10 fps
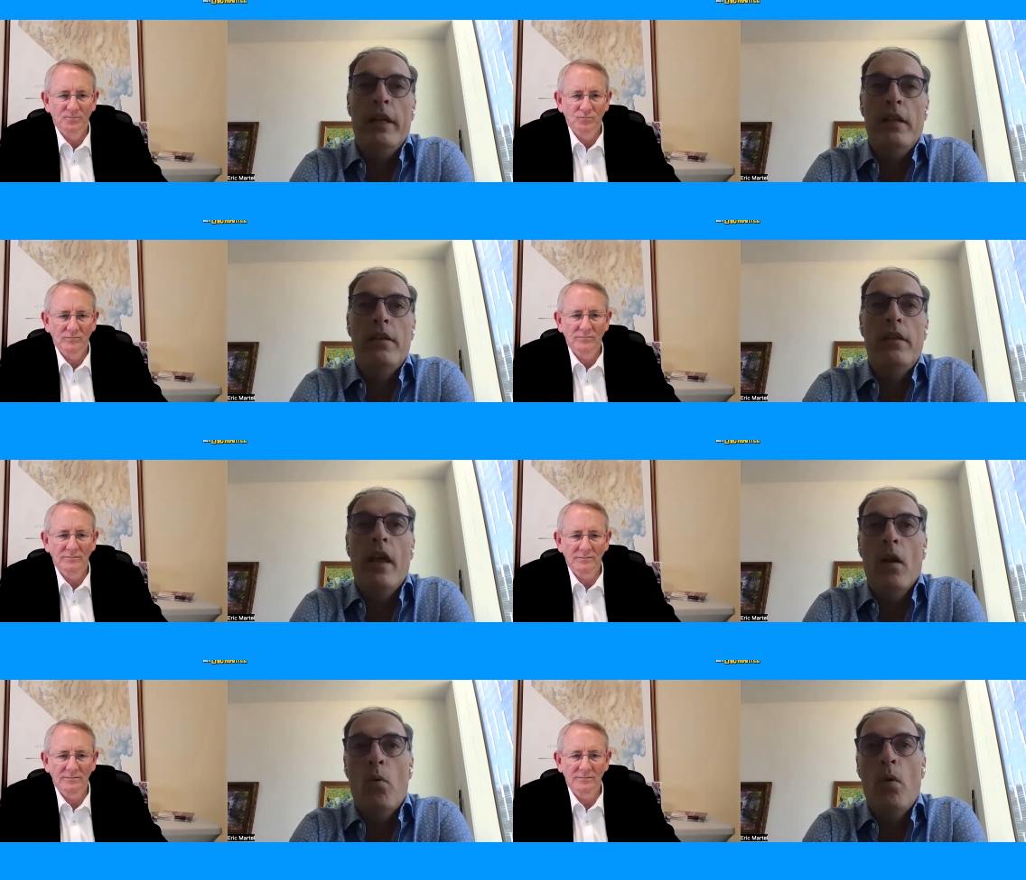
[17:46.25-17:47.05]
Speaker 1: in
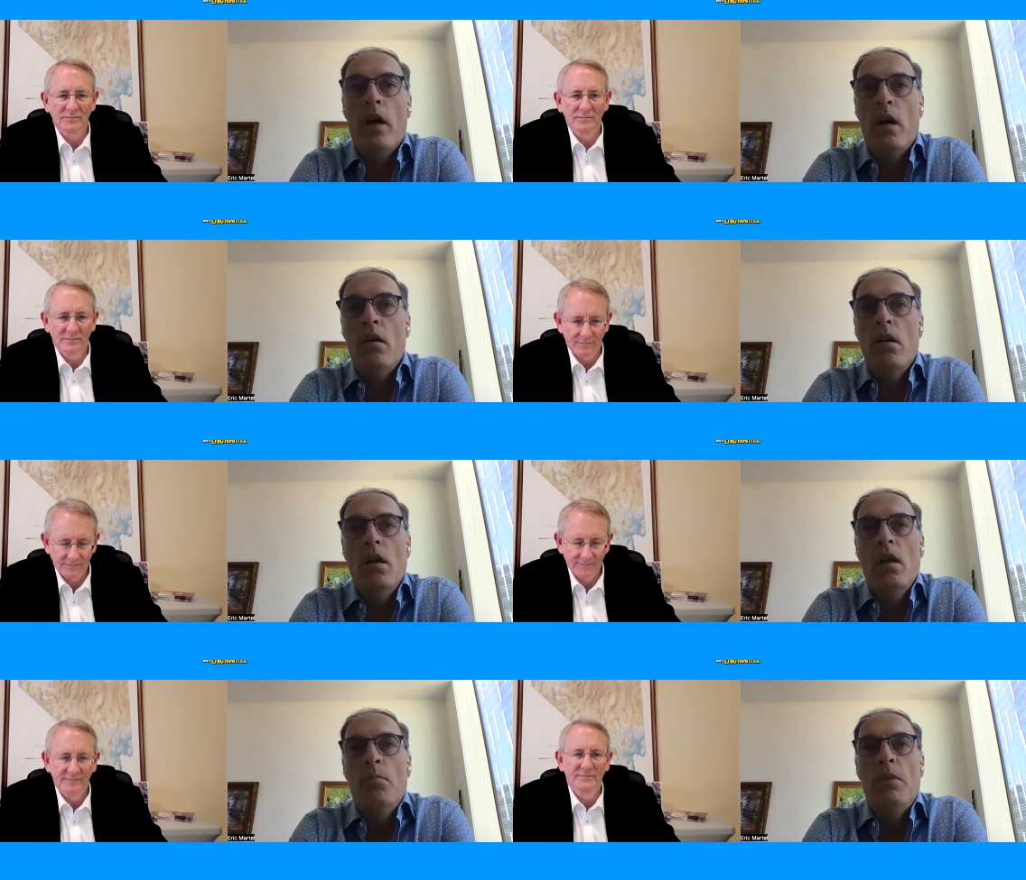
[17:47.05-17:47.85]
Delaware
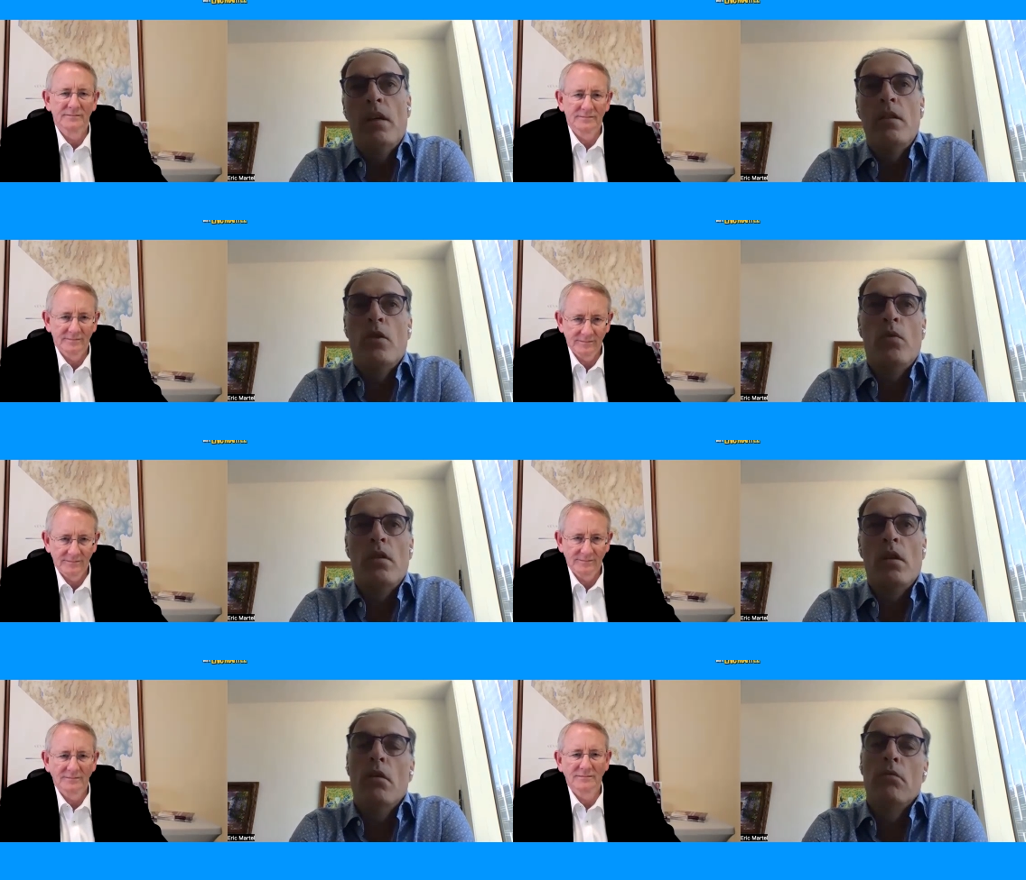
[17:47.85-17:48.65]
because it
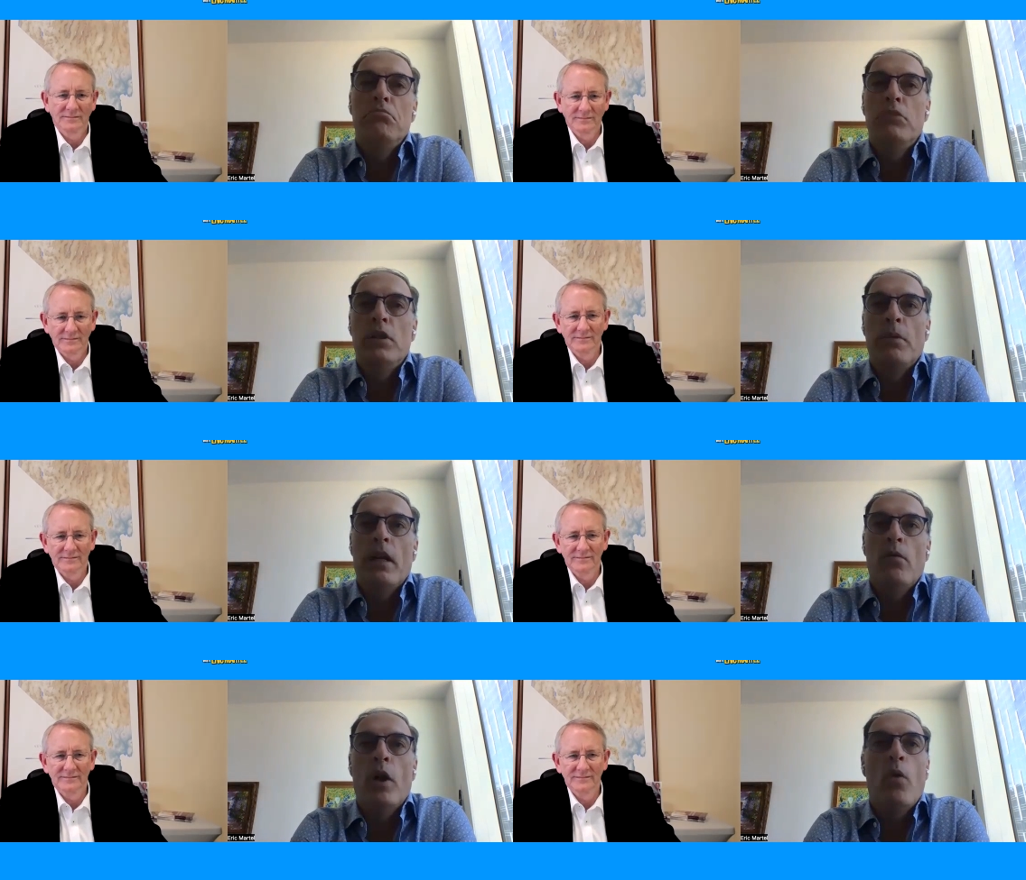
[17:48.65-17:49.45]
was a uh, some
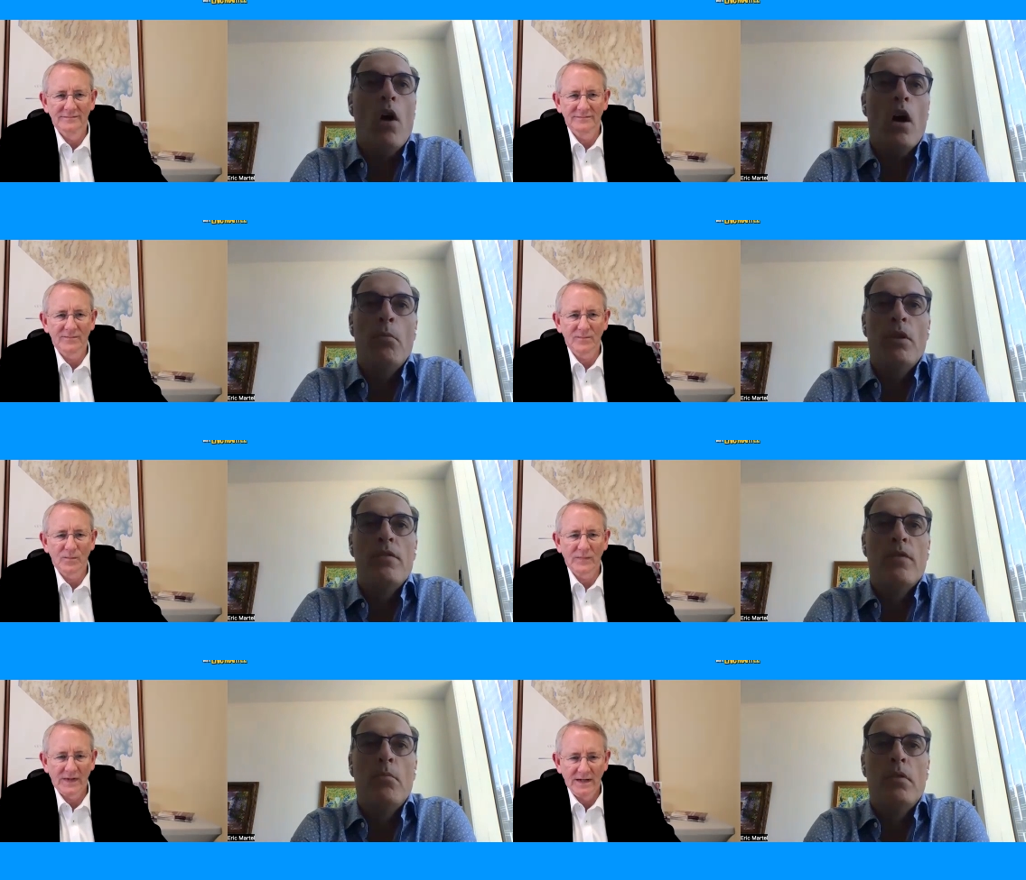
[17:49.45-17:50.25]
kind of
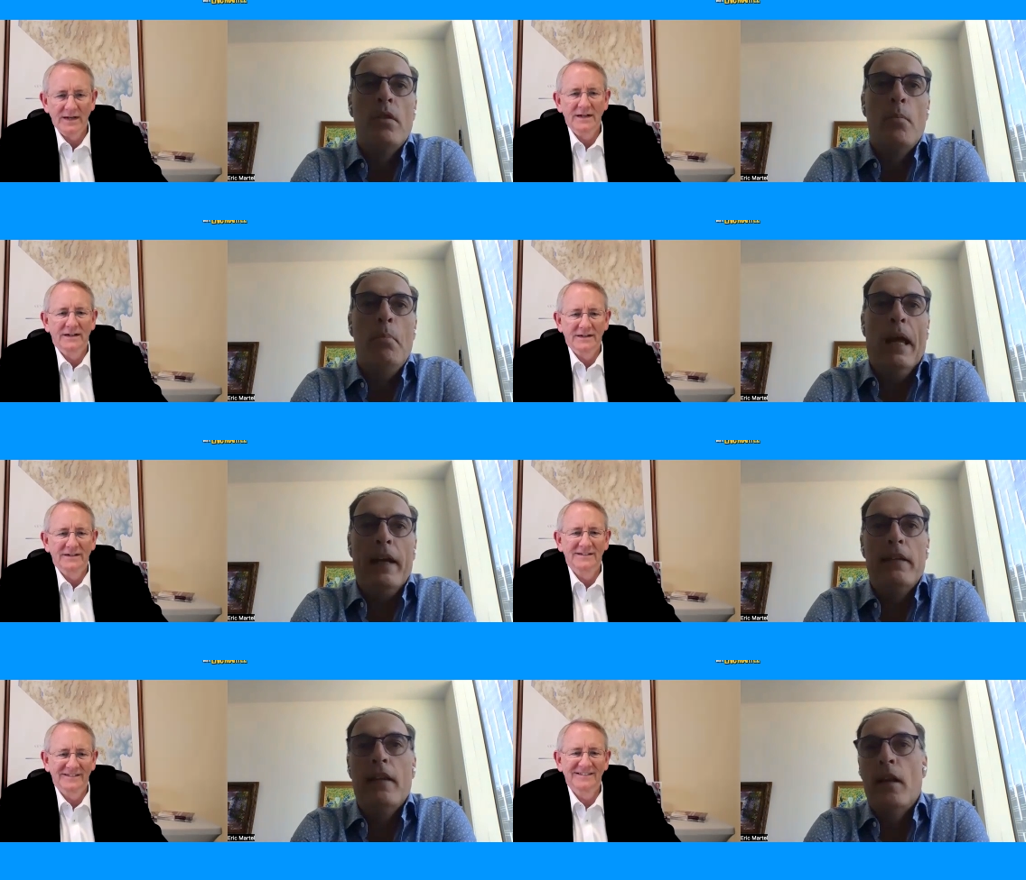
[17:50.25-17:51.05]
requirements from the
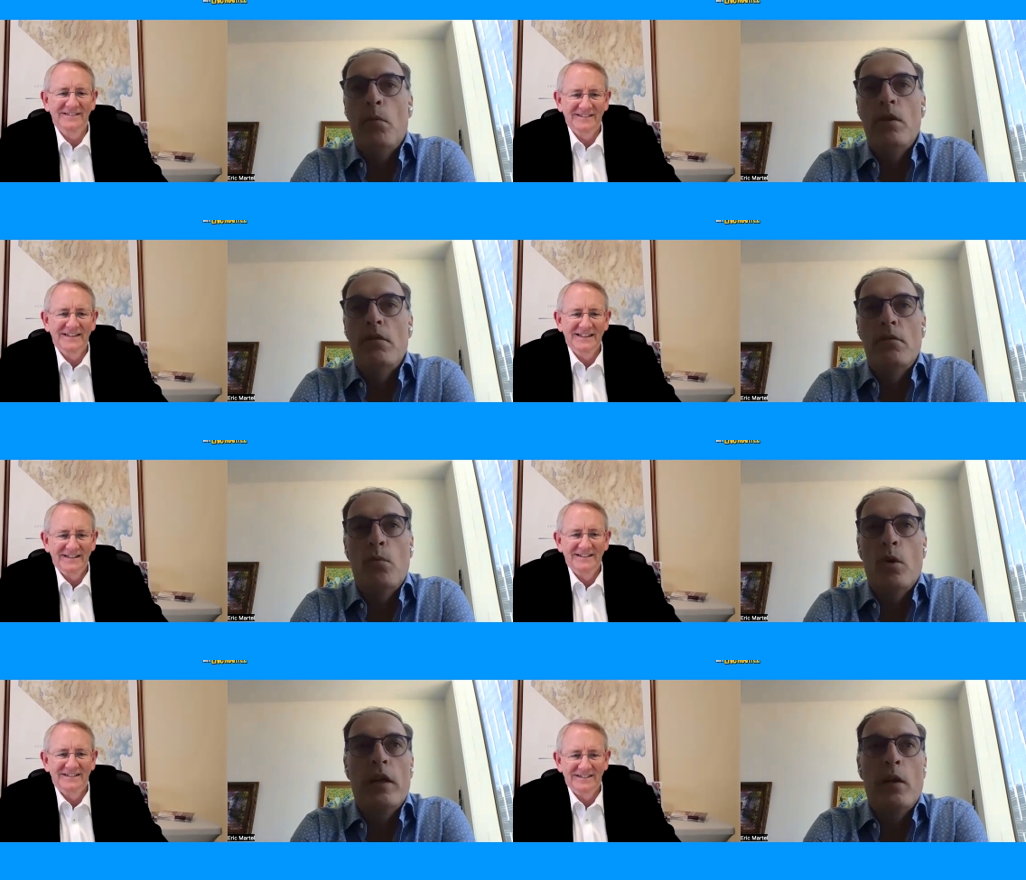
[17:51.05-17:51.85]
bank that I was
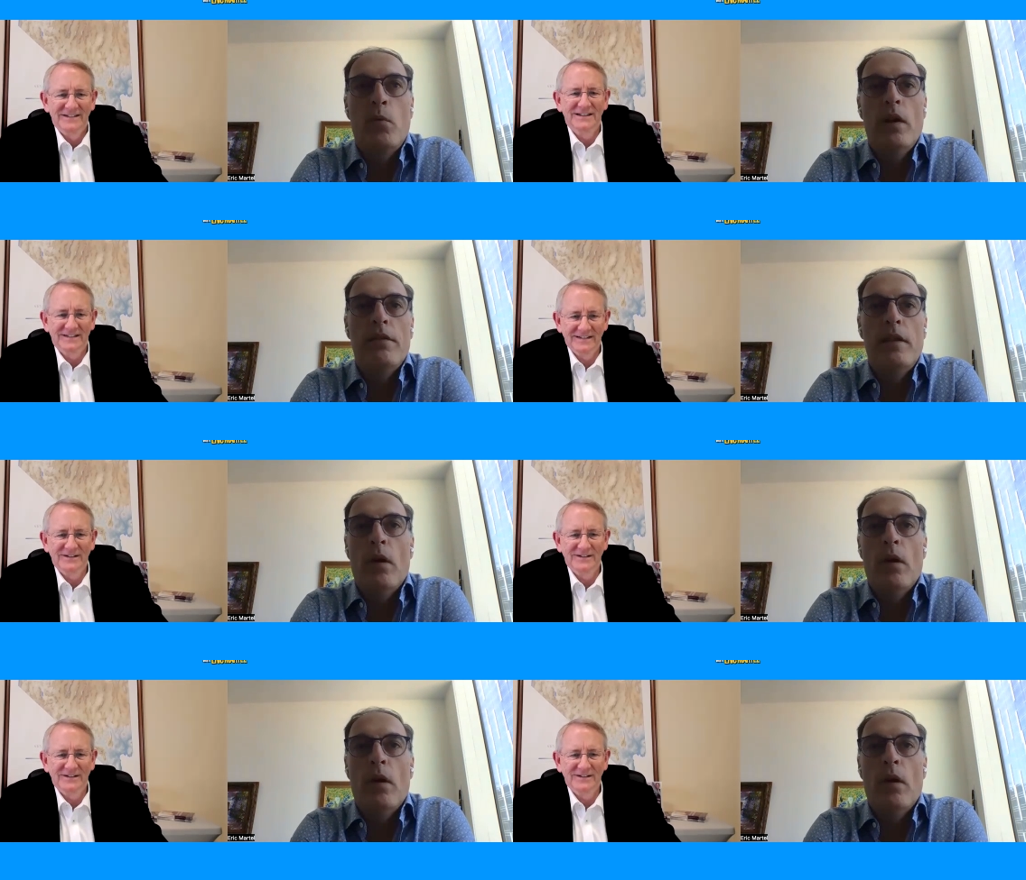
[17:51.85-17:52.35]
working with.